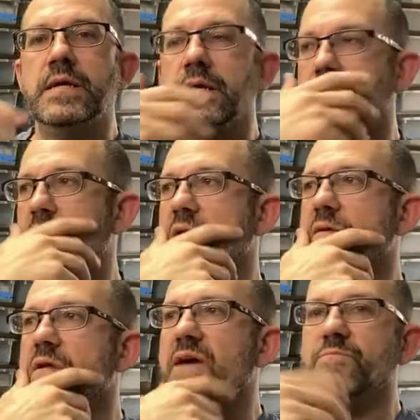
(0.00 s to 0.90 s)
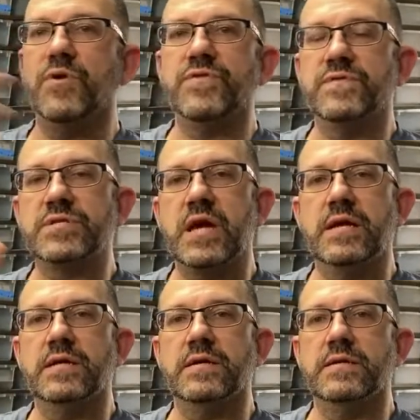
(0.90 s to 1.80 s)
and have both of us
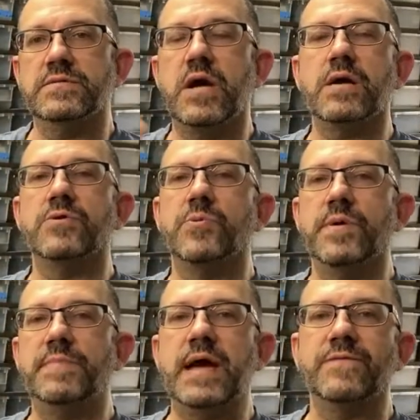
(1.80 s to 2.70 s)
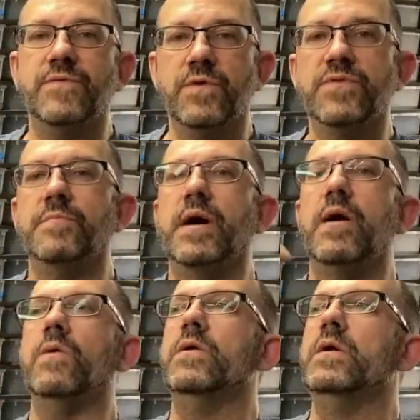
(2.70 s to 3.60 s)
kind of talk a little bit back and forth
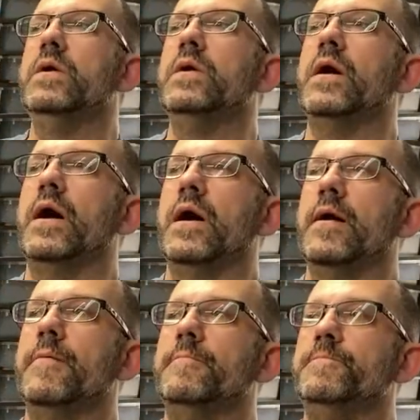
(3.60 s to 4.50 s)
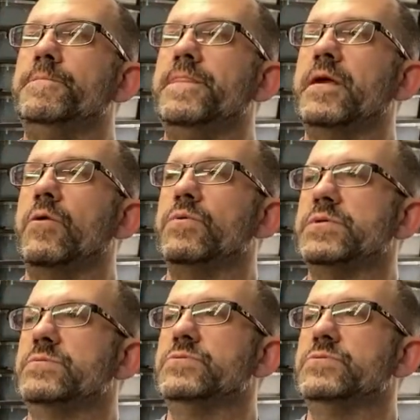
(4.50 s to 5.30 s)
about with